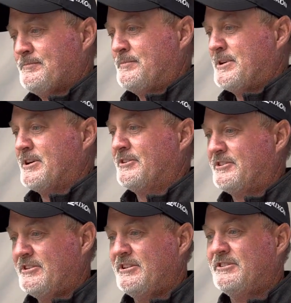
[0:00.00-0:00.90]
because
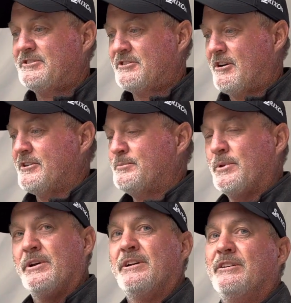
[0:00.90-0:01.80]
he started
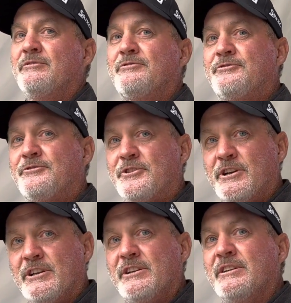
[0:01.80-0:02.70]
playing
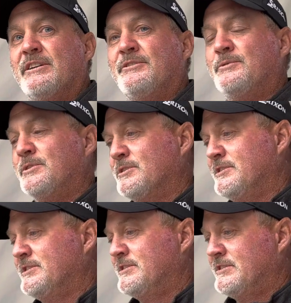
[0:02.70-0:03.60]
free and
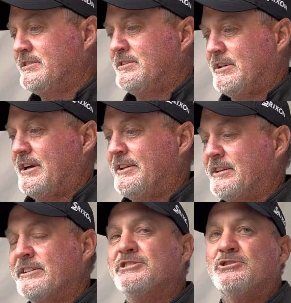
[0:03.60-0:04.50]
really, I
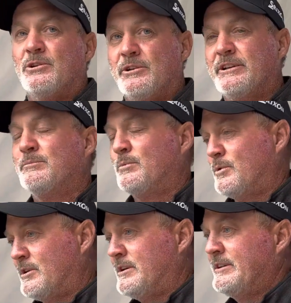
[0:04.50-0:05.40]
think, enjoying it
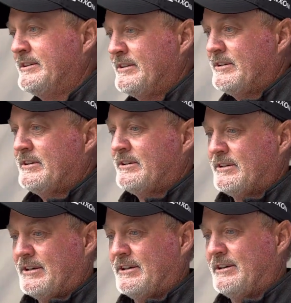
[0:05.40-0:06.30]
more,
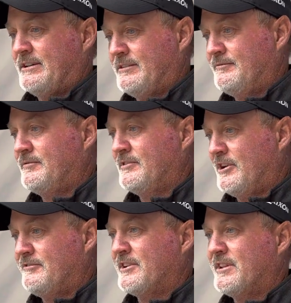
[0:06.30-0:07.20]

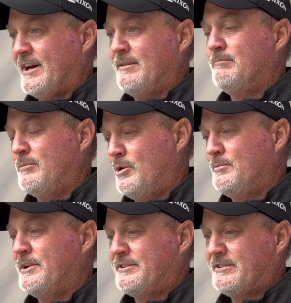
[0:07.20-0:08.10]
loving that
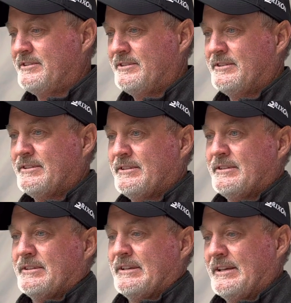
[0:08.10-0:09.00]
moment.
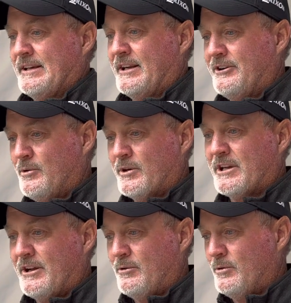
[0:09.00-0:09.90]
And I know it
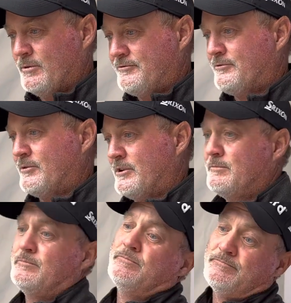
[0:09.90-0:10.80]
got old for
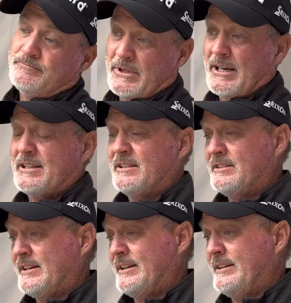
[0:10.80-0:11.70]
him back in the
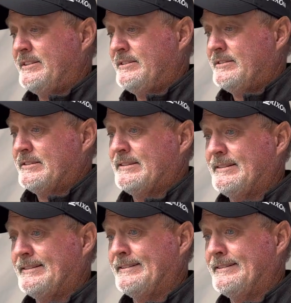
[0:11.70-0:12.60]
day,
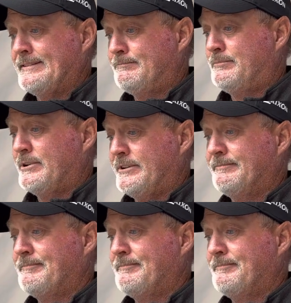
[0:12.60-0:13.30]
but